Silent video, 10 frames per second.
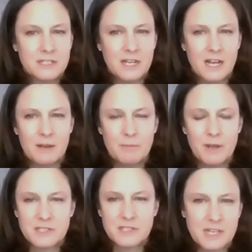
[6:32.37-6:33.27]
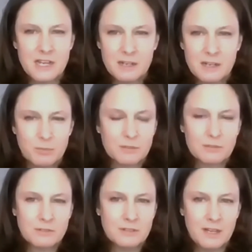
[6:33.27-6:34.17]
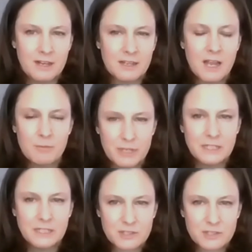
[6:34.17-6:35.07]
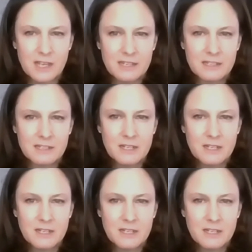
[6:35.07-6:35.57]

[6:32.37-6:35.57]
a sustainable company looks like.